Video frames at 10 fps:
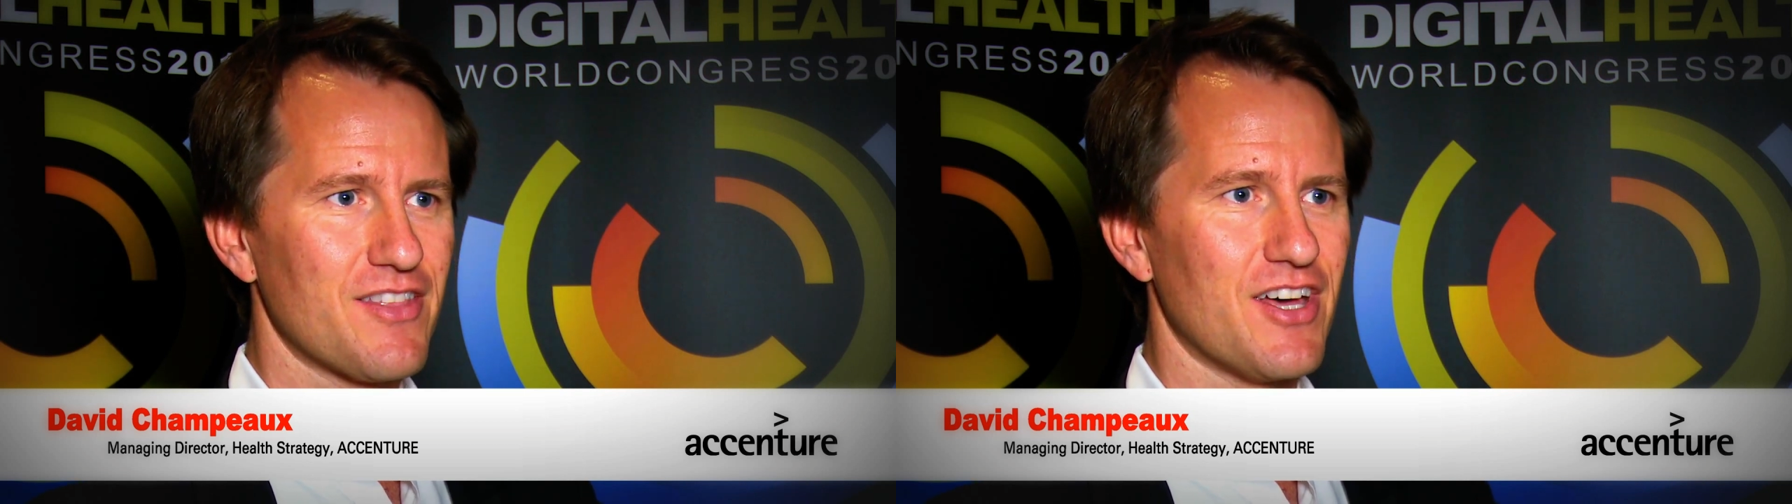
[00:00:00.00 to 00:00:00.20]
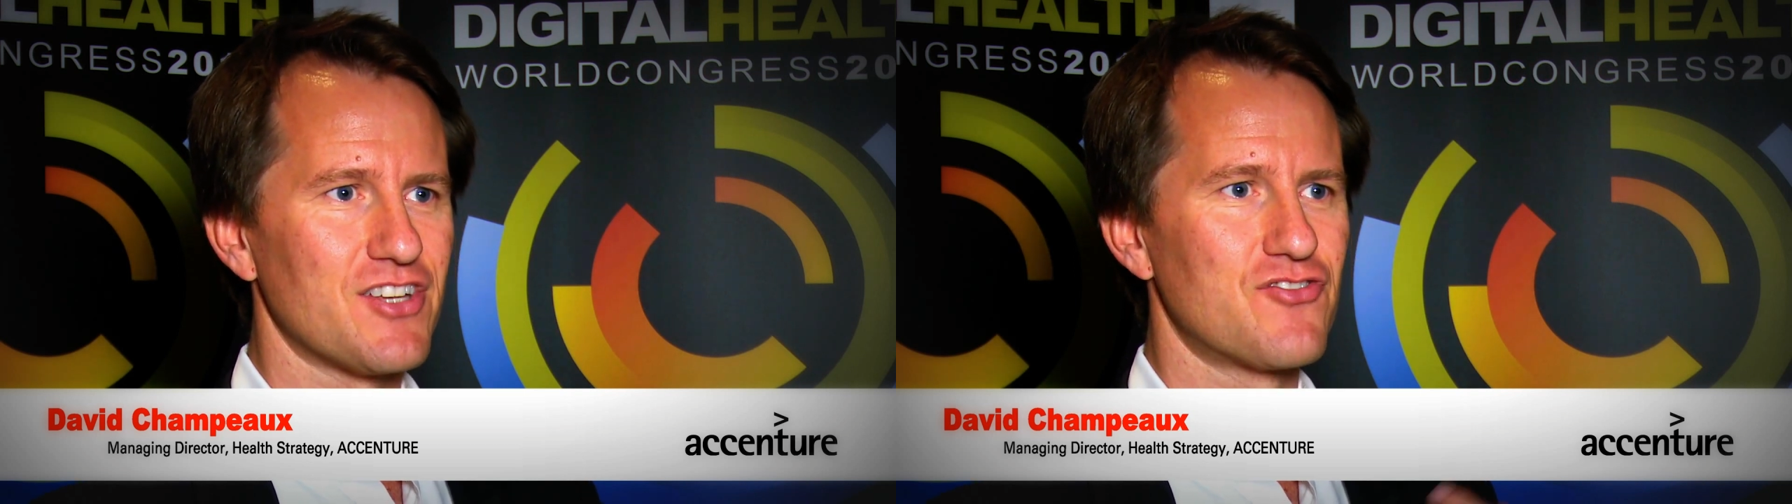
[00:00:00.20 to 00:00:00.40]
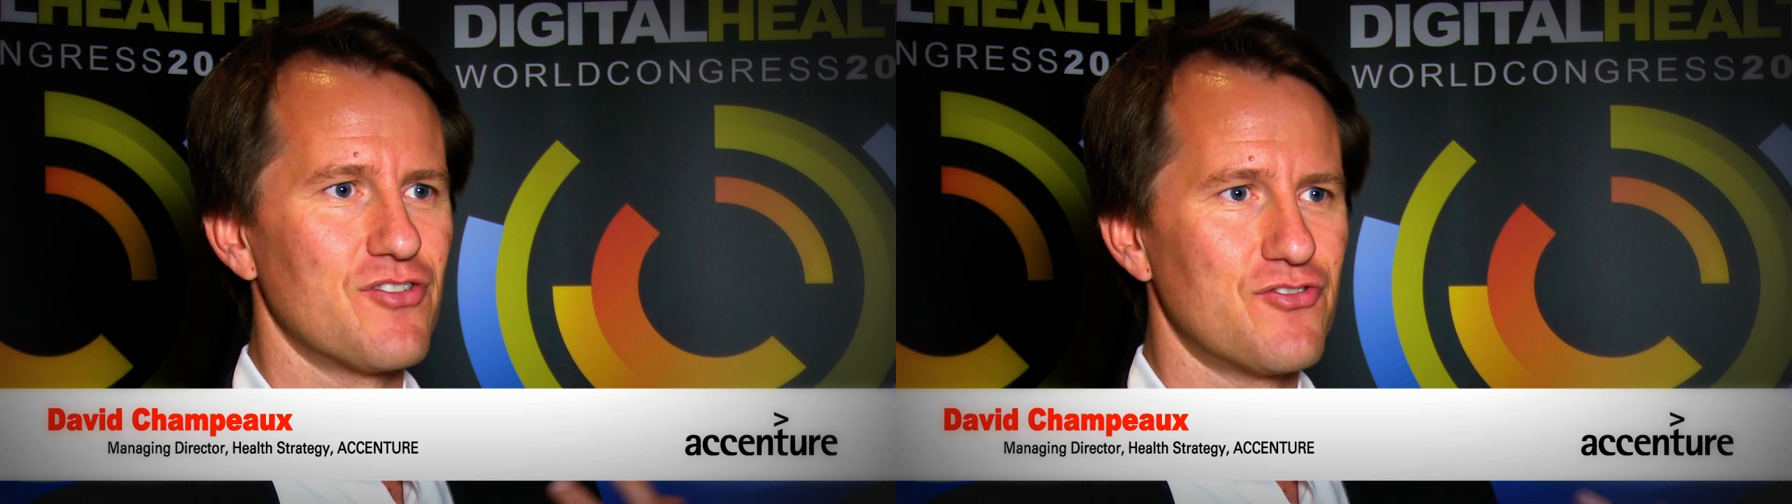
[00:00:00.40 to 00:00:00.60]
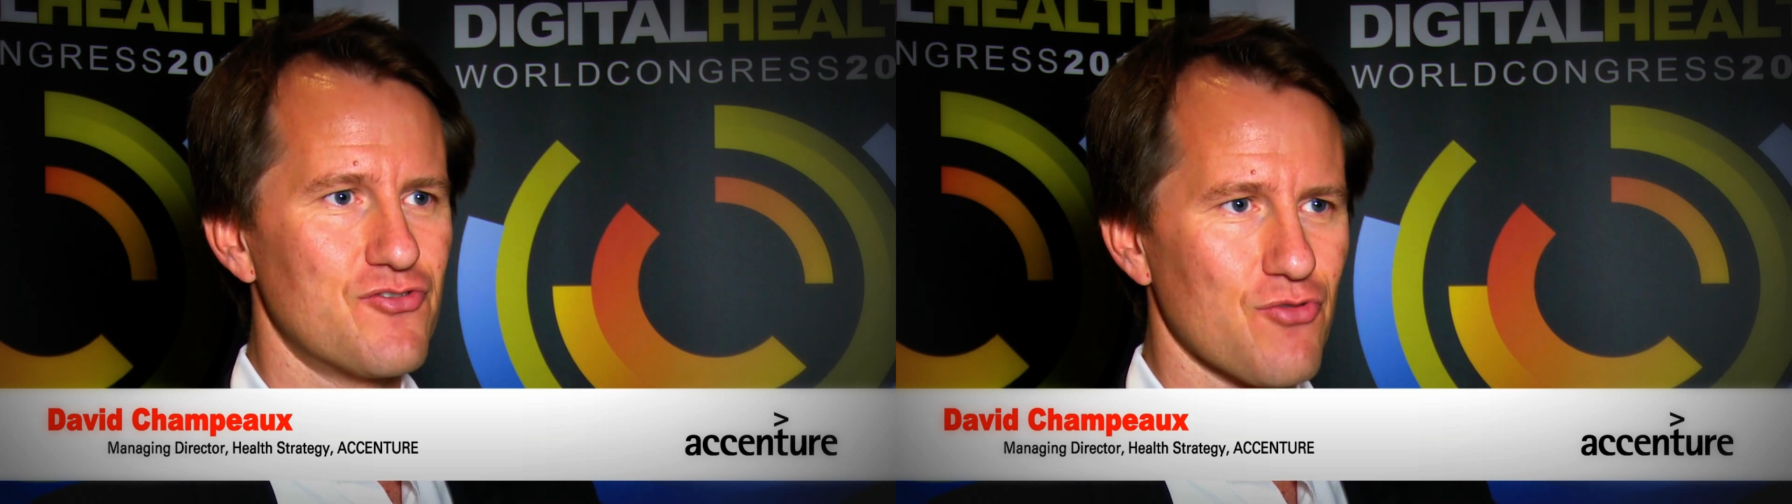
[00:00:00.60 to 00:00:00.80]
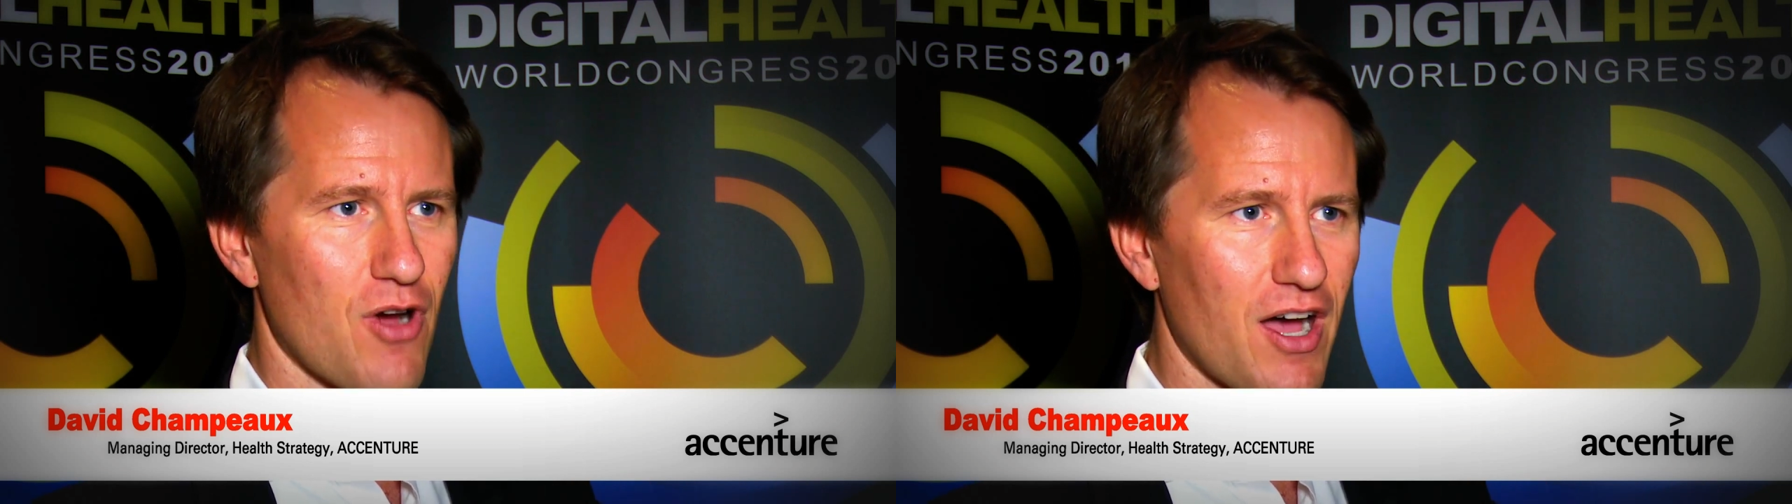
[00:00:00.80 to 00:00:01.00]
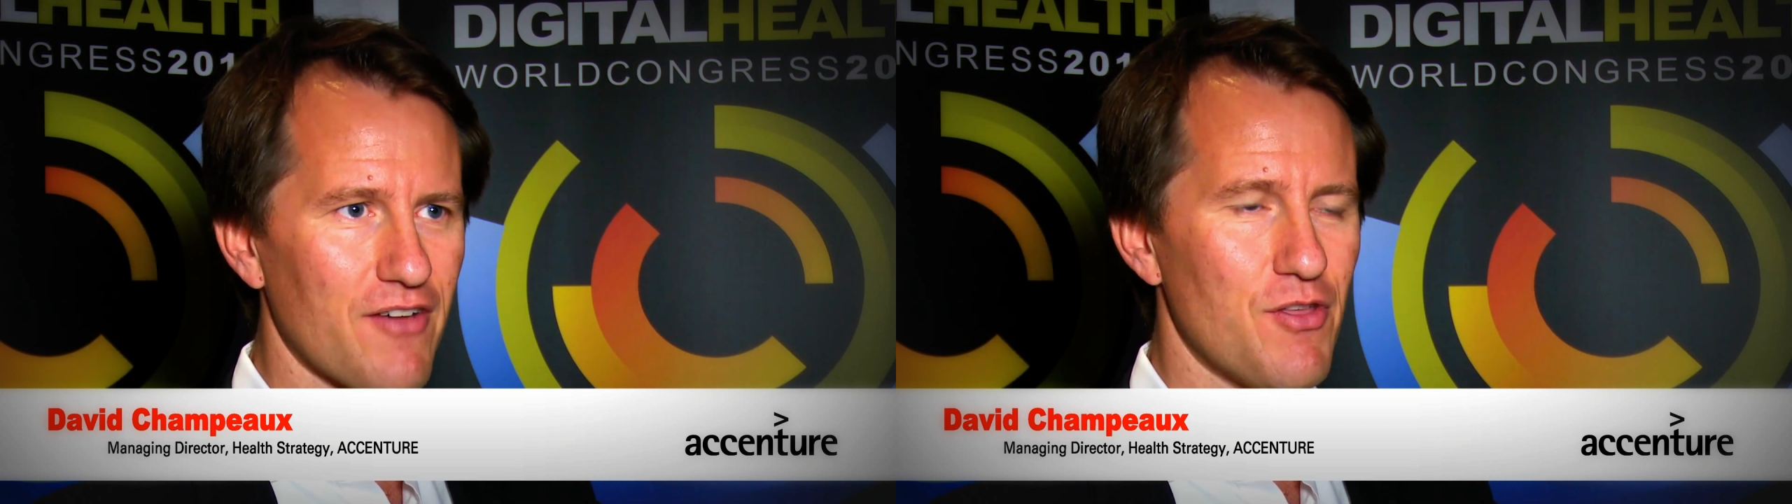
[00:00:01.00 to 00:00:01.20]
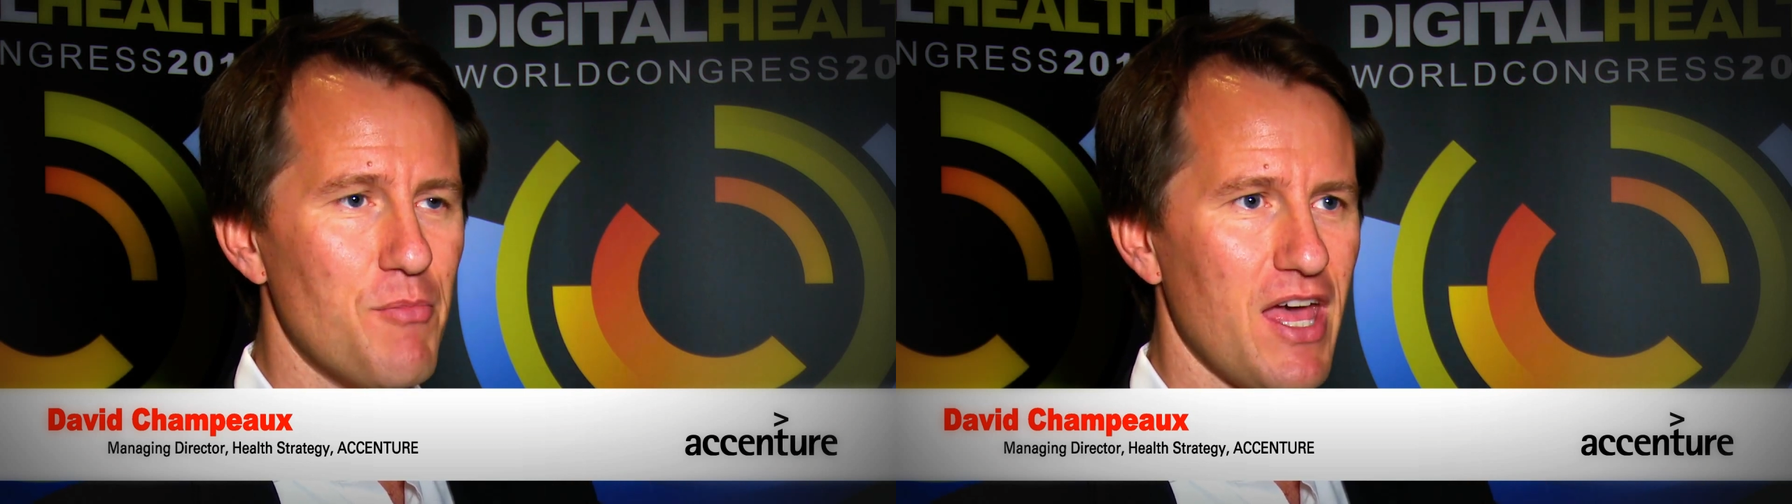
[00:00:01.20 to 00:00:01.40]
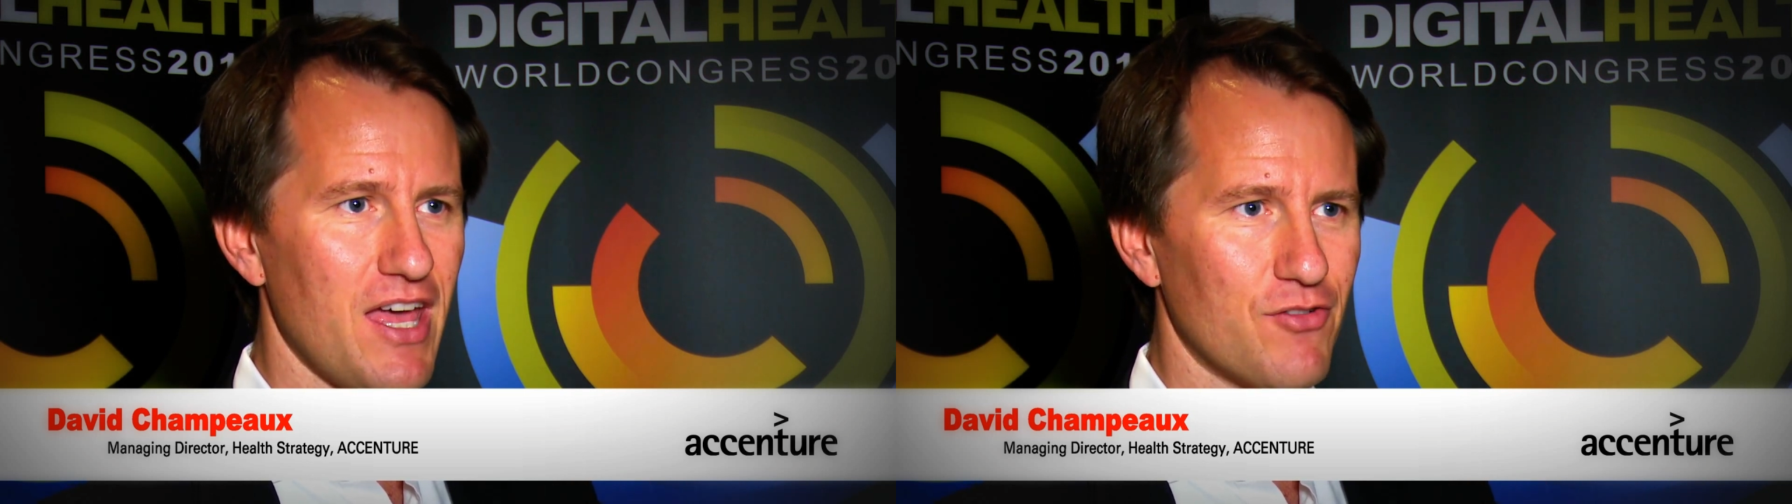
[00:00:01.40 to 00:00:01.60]
that drive the
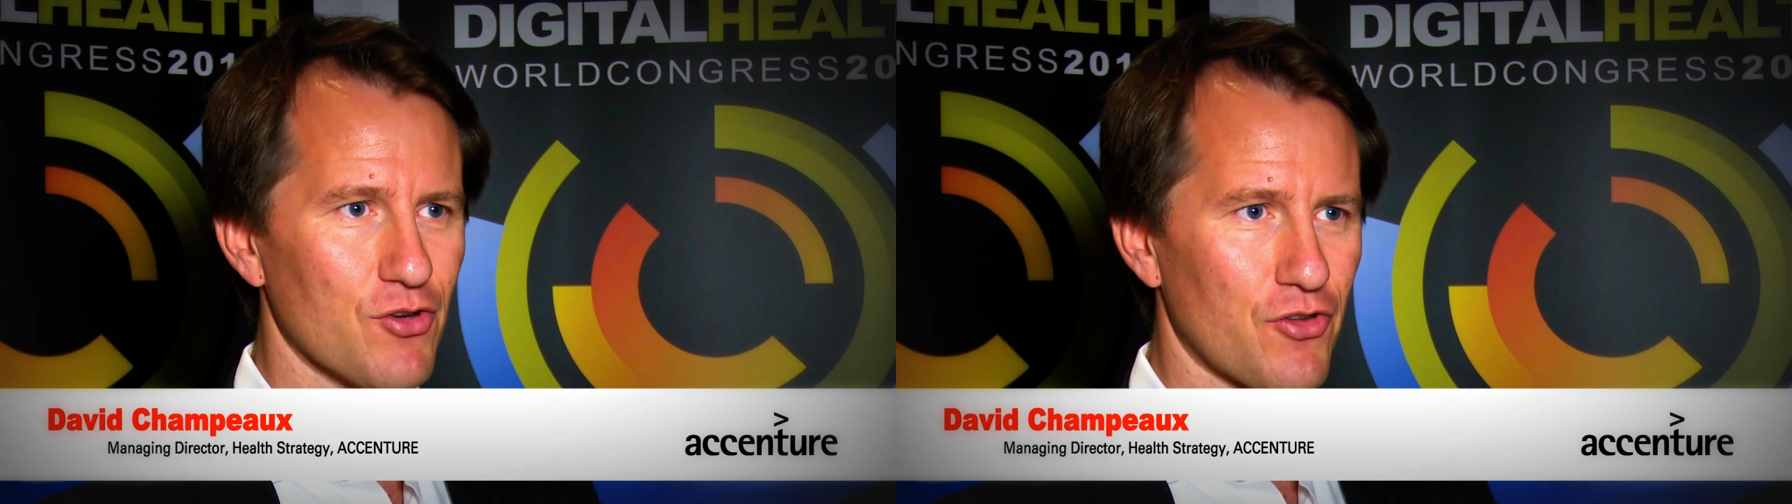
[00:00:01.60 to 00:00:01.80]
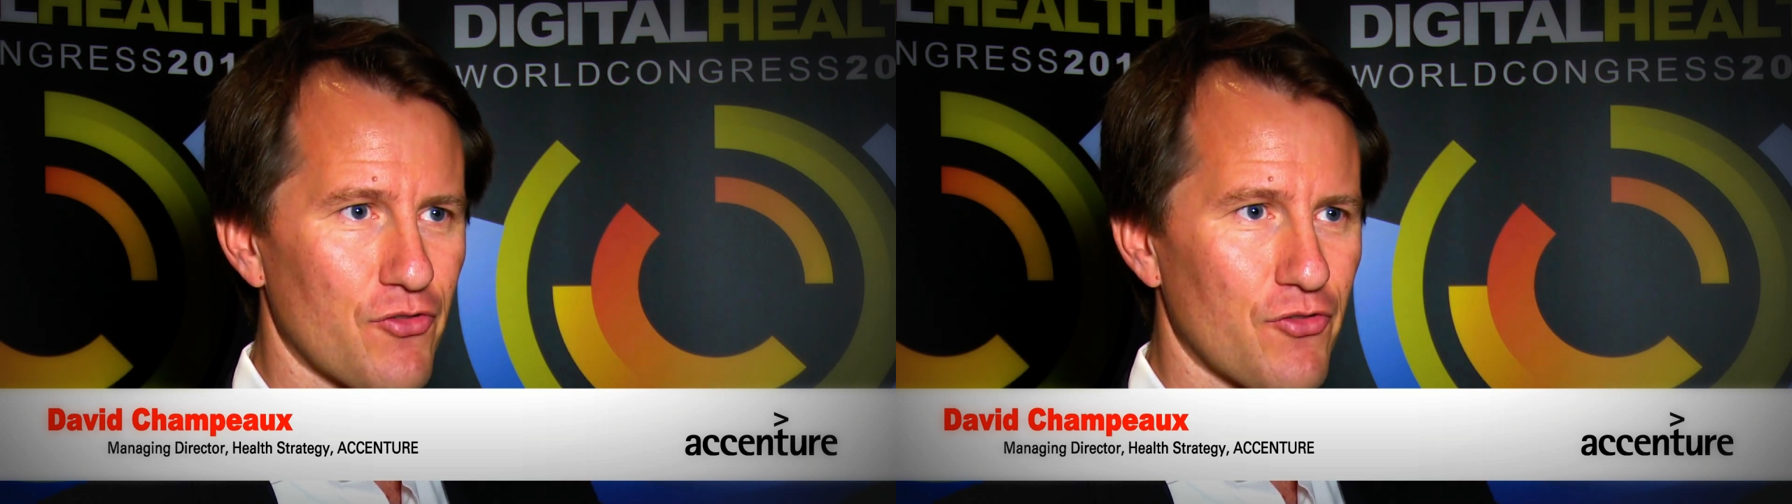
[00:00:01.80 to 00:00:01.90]
behaviors